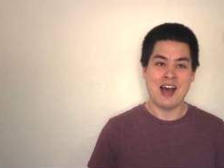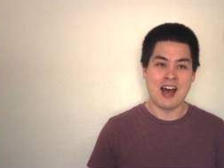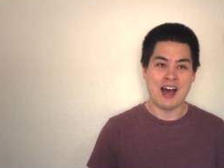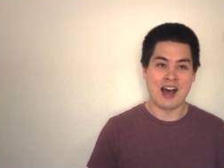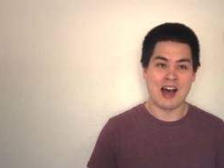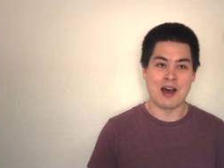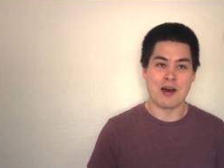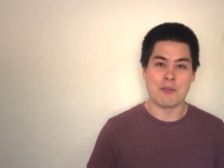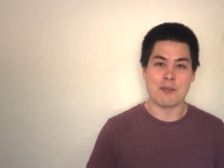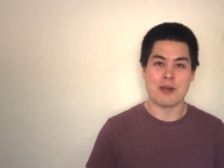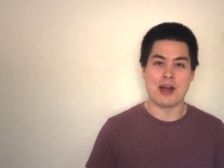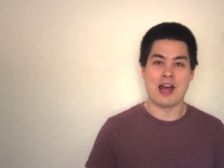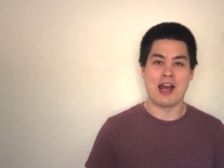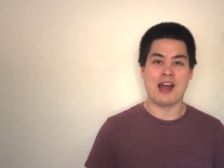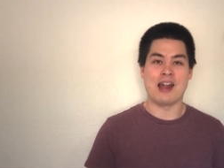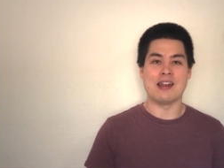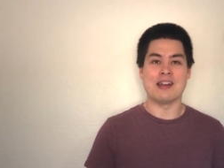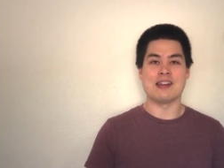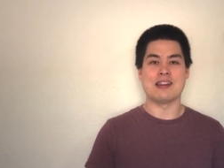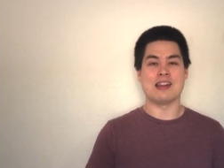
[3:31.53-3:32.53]
Um,
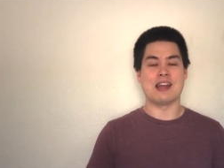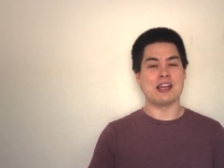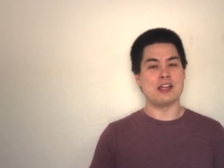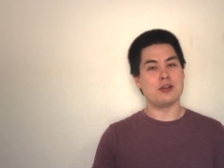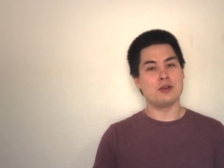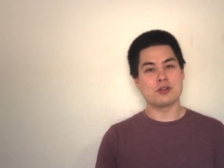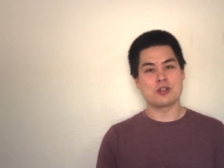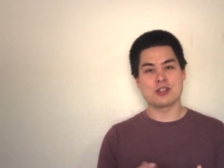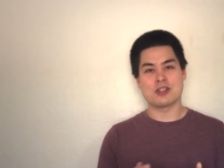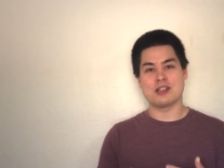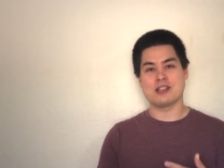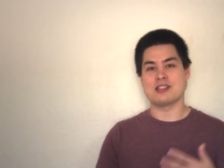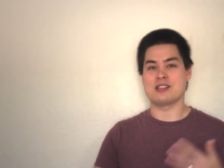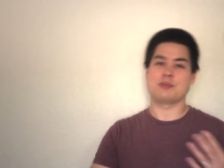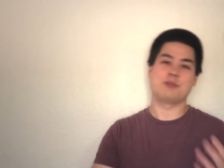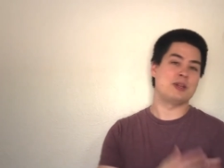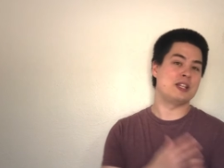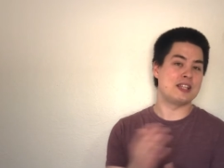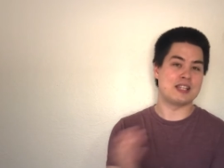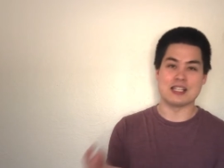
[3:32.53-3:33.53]
and they usually
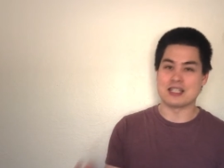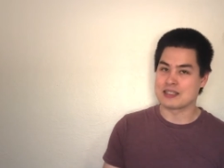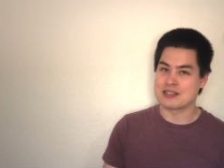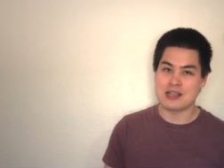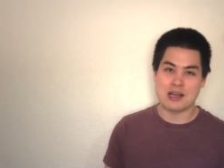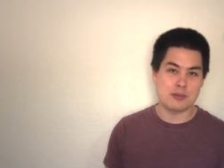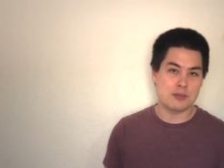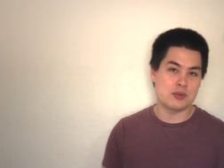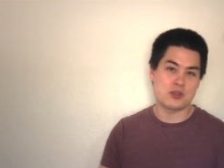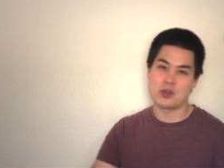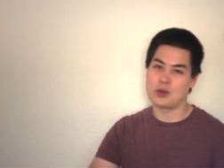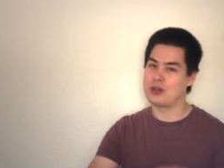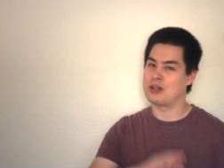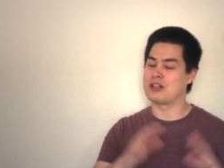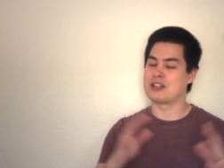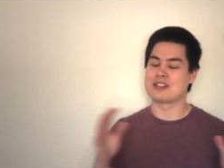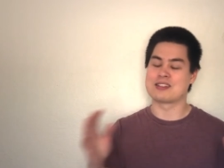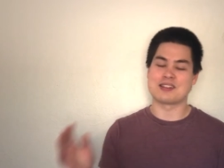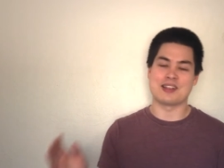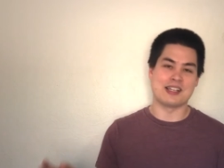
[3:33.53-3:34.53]
speed things up so it
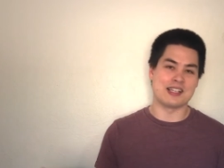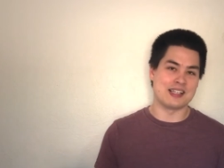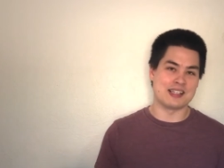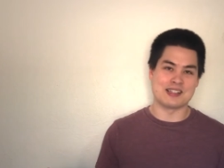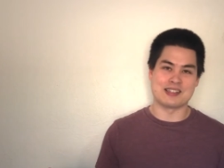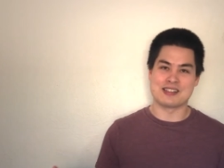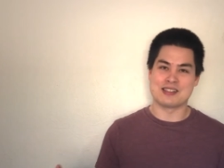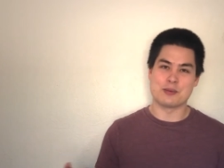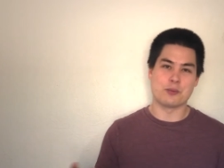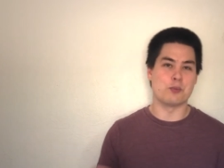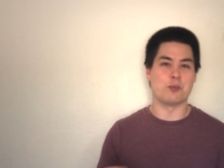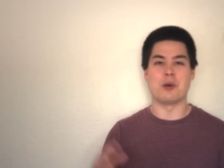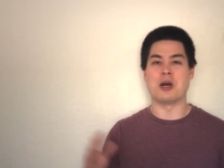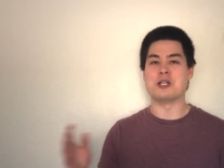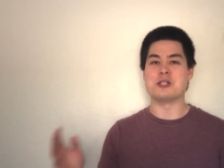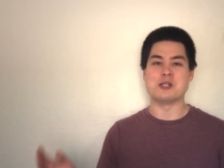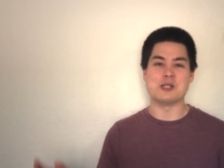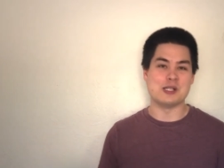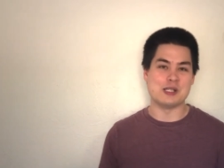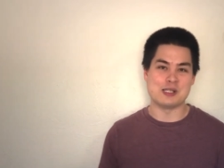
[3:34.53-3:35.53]
looks like it's
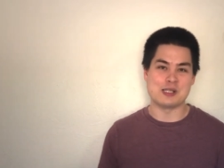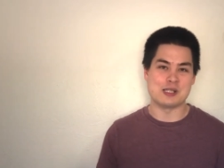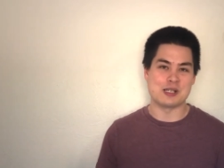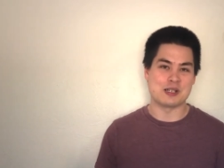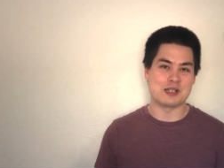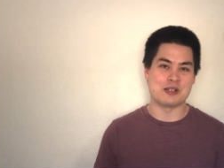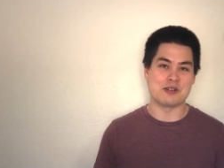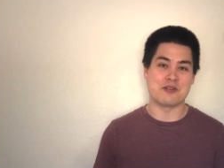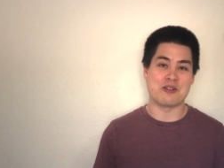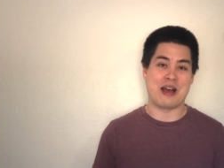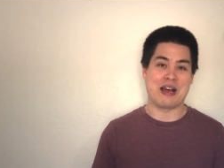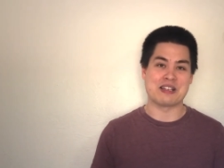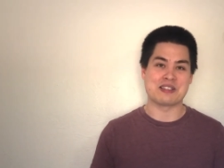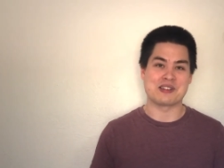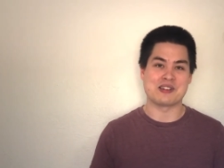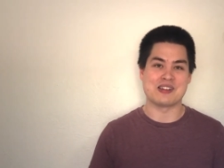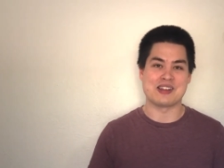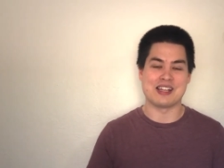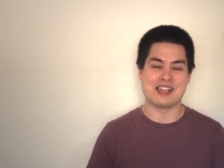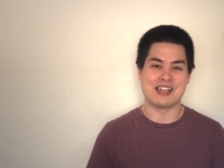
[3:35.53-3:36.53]
much easier and
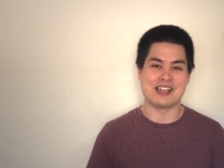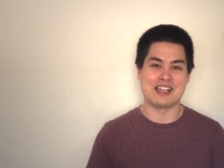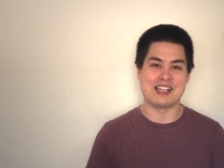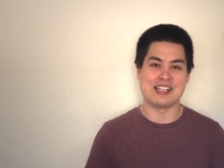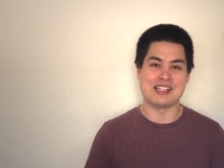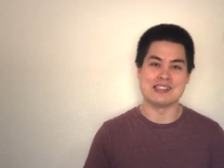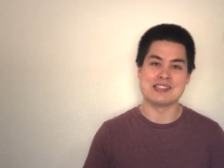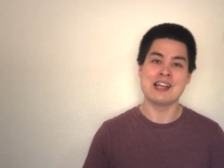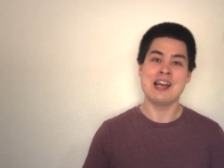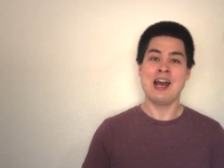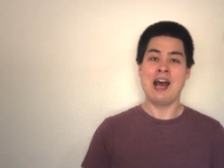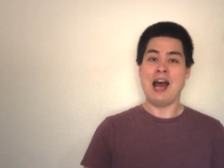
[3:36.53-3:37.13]
faster than it is.